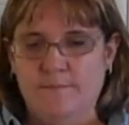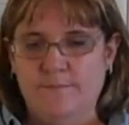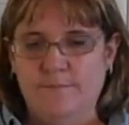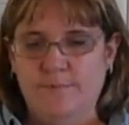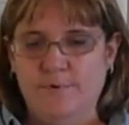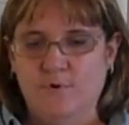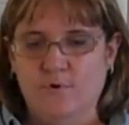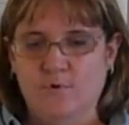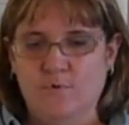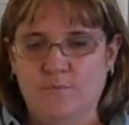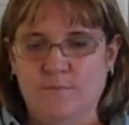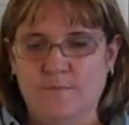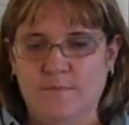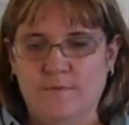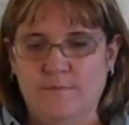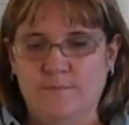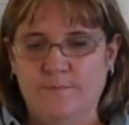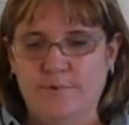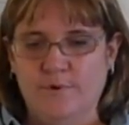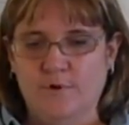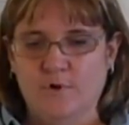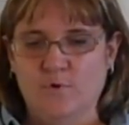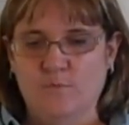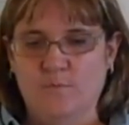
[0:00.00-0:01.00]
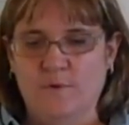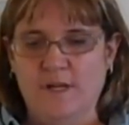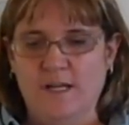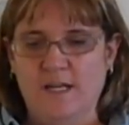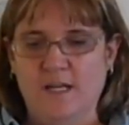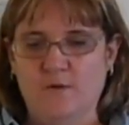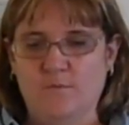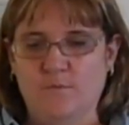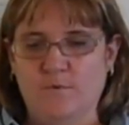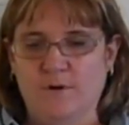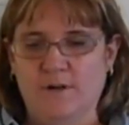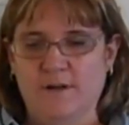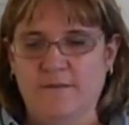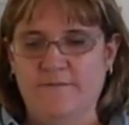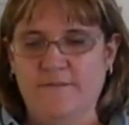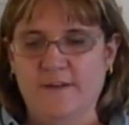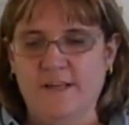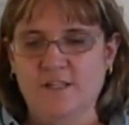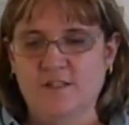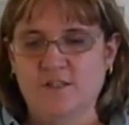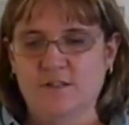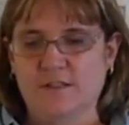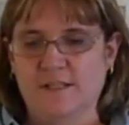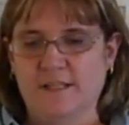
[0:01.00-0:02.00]
per week were
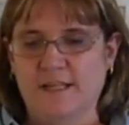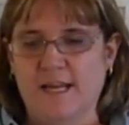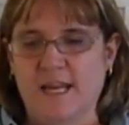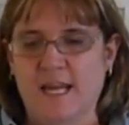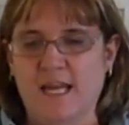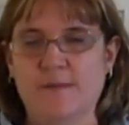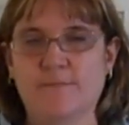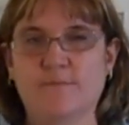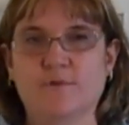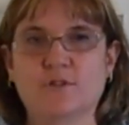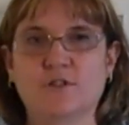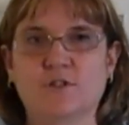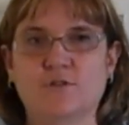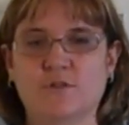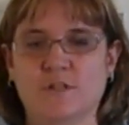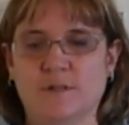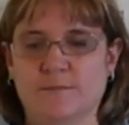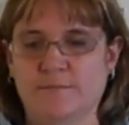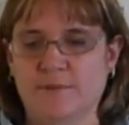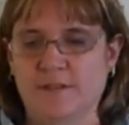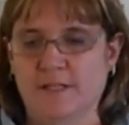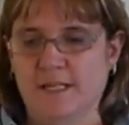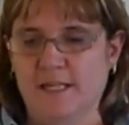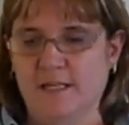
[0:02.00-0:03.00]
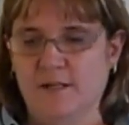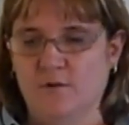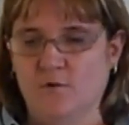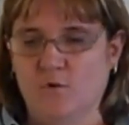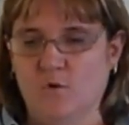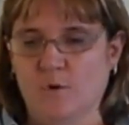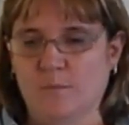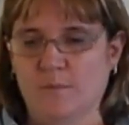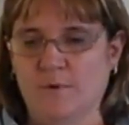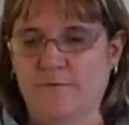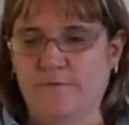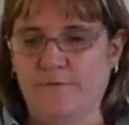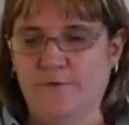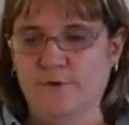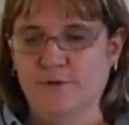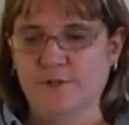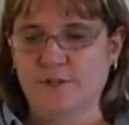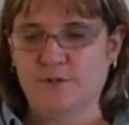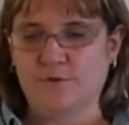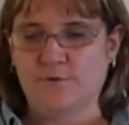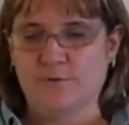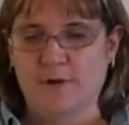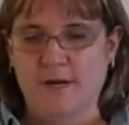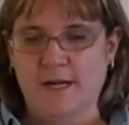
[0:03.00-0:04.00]
eventually able to complete normal
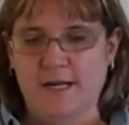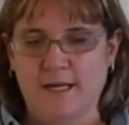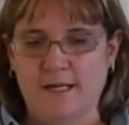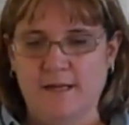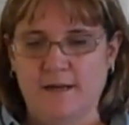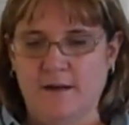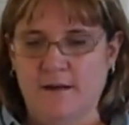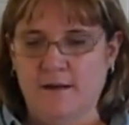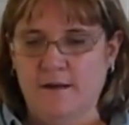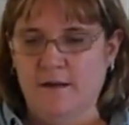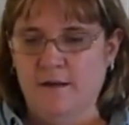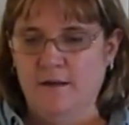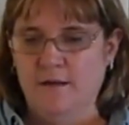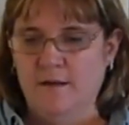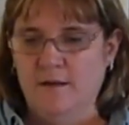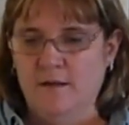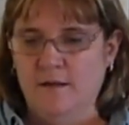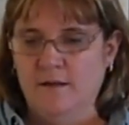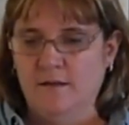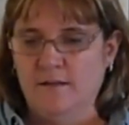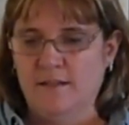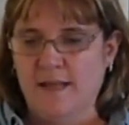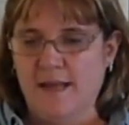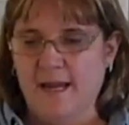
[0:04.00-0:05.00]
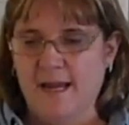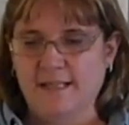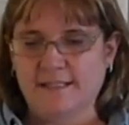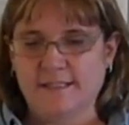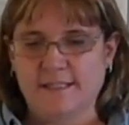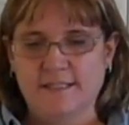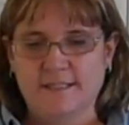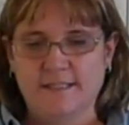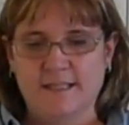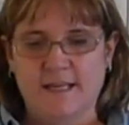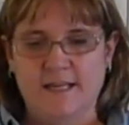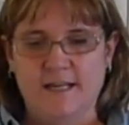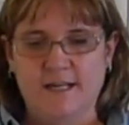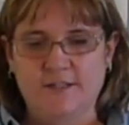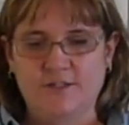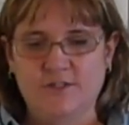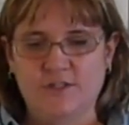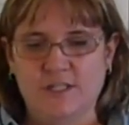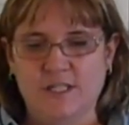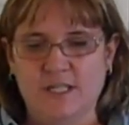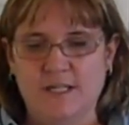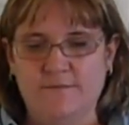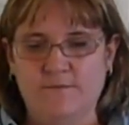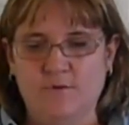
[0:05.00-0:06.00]
first grade classes and
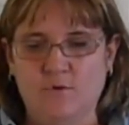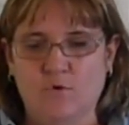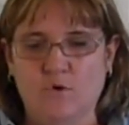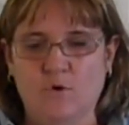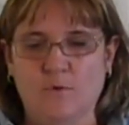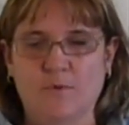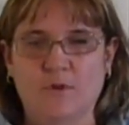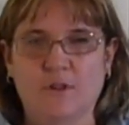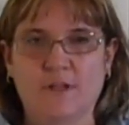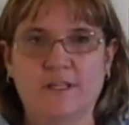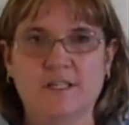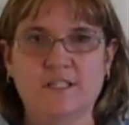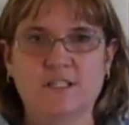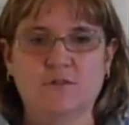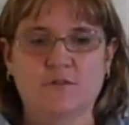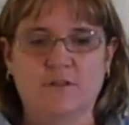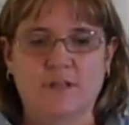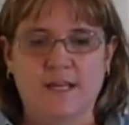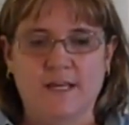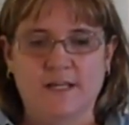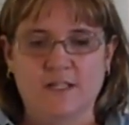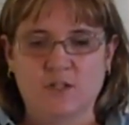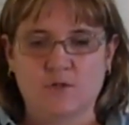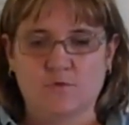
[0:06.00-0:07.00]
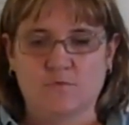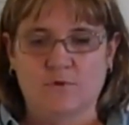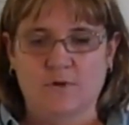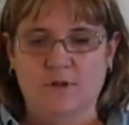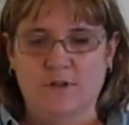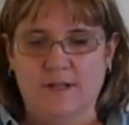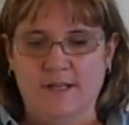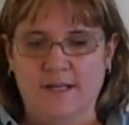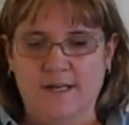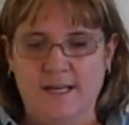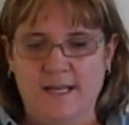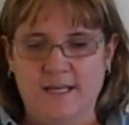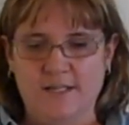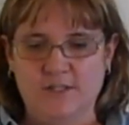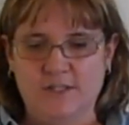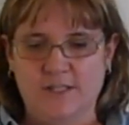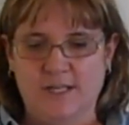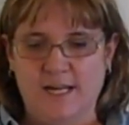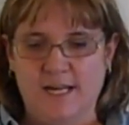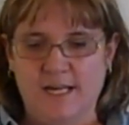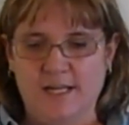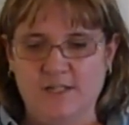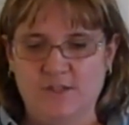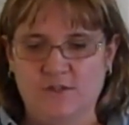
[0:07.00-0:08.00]
achieve normal intellectual and
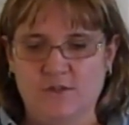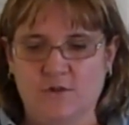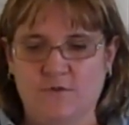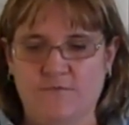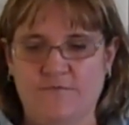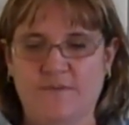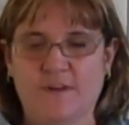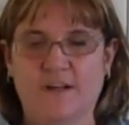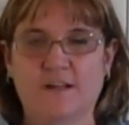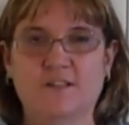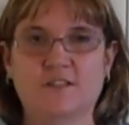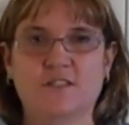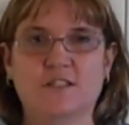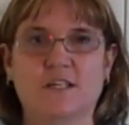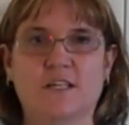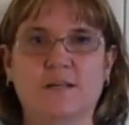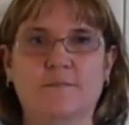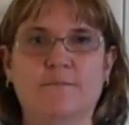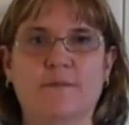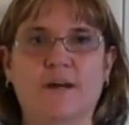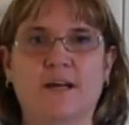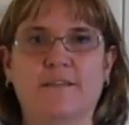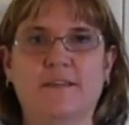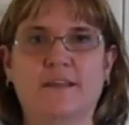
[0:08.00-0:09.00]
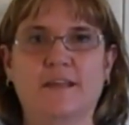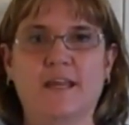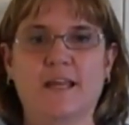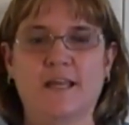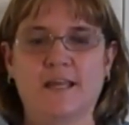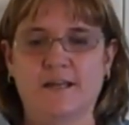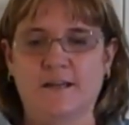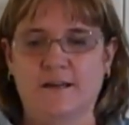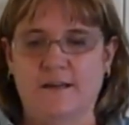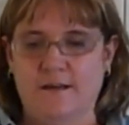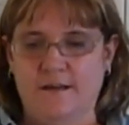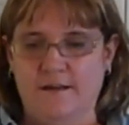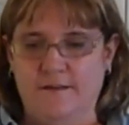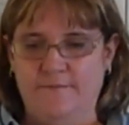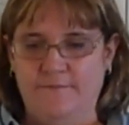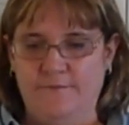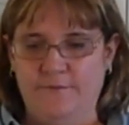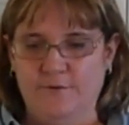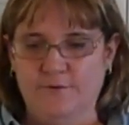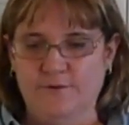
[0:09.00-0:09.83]
educational functioning by the end of